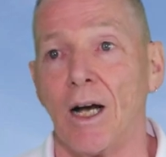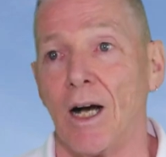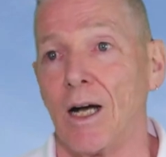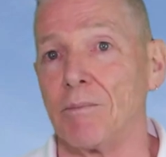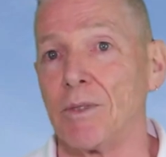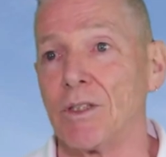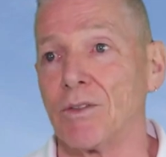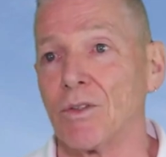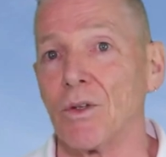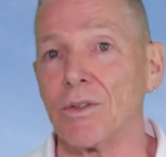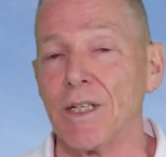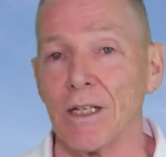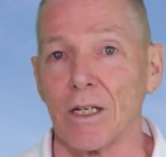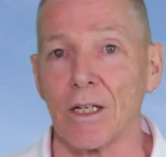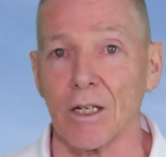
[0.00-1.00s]
Um, you still
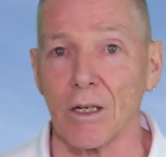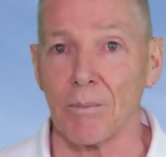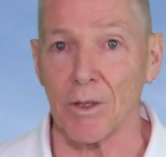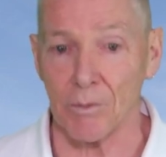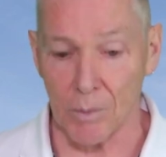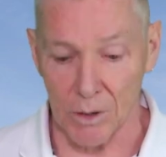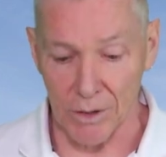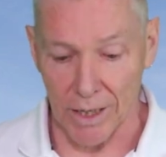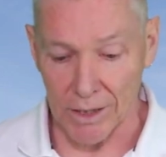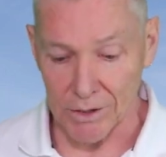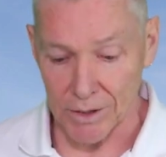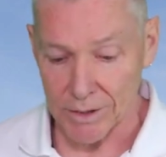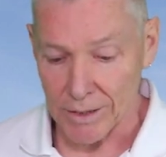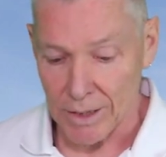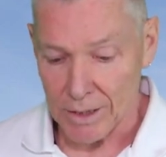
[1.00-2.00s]
need a little bit of
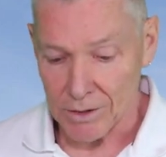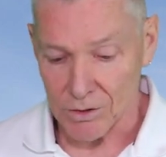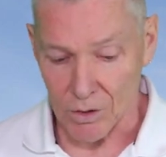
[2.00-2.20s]
protection.